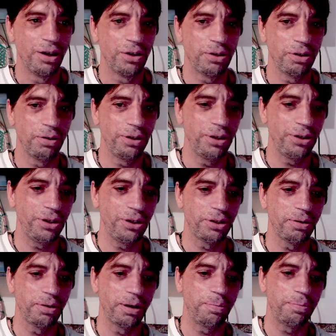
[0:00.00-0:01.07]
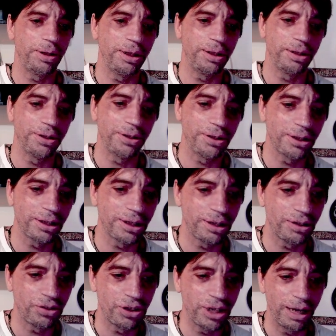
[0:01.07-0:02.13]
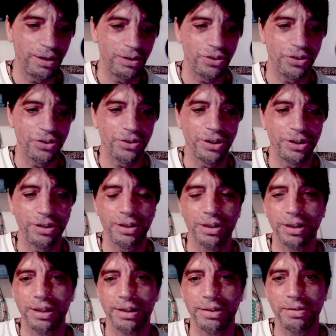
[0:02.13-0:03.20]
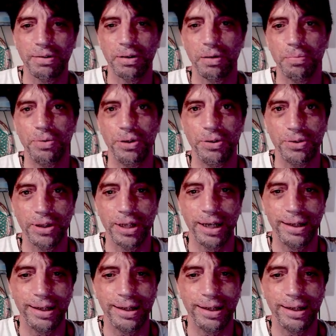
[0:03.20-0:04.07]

So this is going to be this uh, challenges that uh, is going to be today.